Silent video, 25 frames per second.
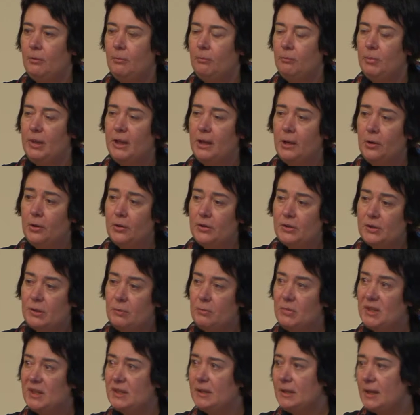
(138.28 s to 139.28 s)
because the
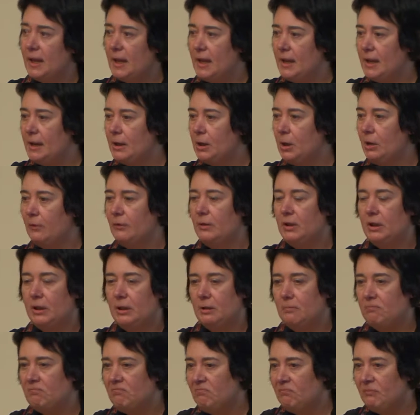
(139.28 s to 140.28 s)
mistake of
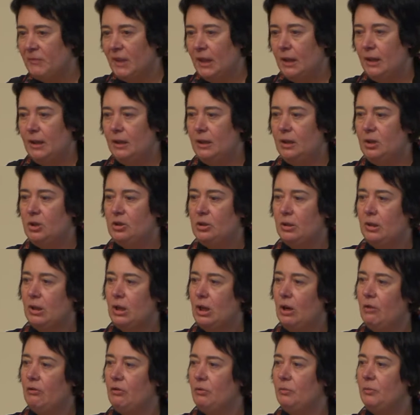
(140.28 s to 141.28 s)
the initial
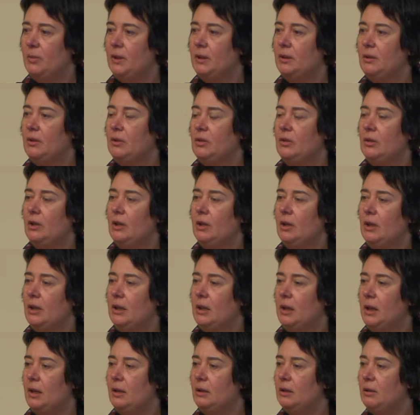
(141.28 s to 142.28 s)
government
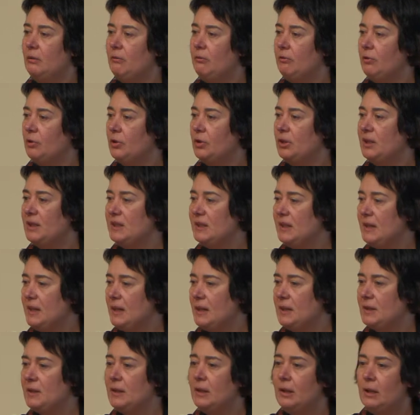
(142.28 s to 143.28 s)
in
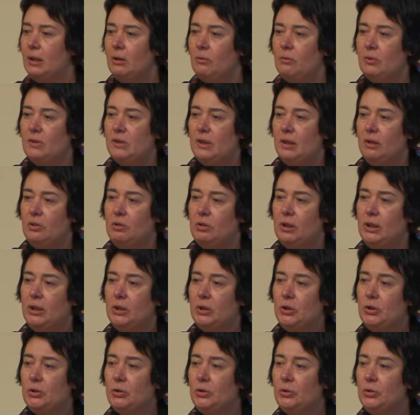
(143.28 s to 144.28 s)
1946 was actually
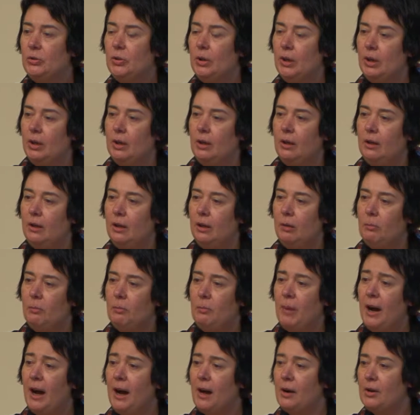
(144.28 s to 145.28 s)
to
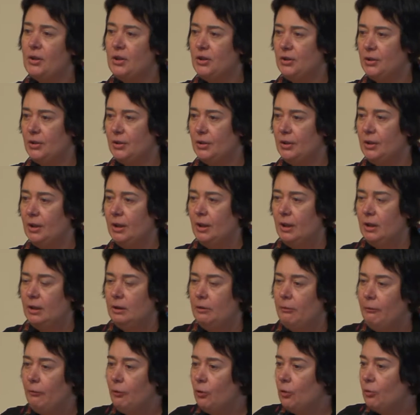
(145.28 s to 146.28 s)
pardon the
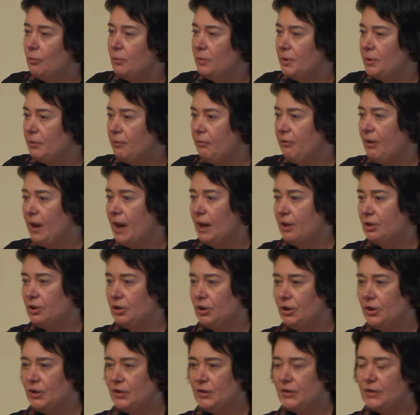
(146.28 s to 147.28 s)
former
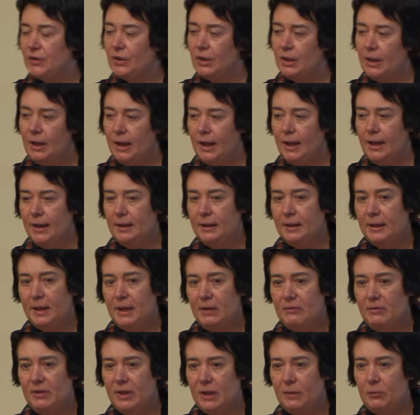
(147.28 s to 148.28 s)
fascists and
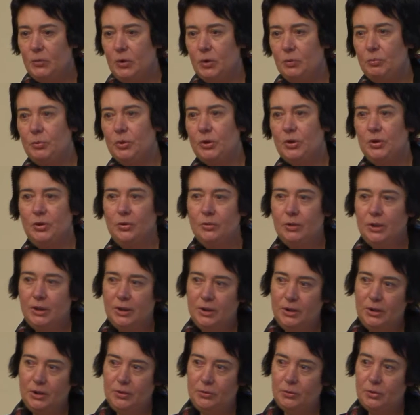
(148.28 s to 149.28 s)
give them the
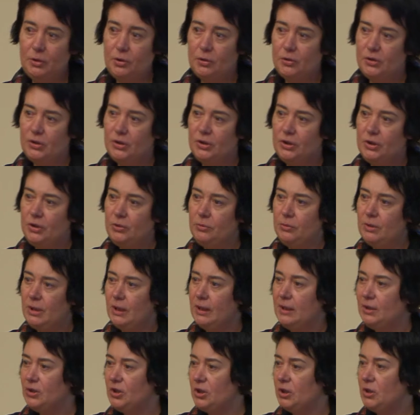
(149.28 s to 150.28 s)
opportunity to constitute a
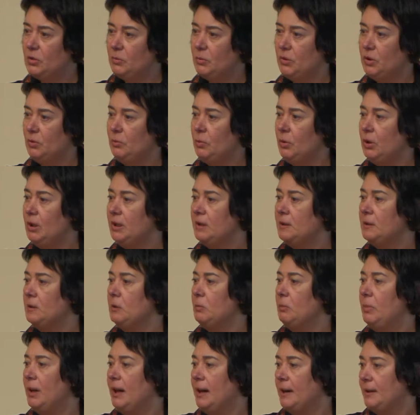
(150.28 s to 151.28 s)
legitimate political
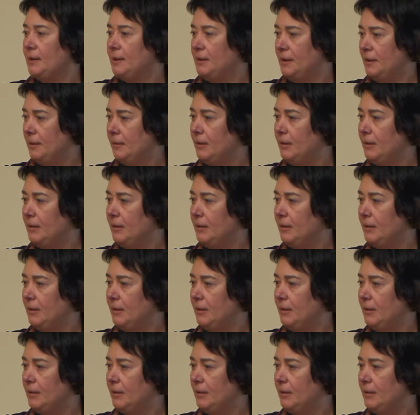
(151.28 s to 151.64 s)
party.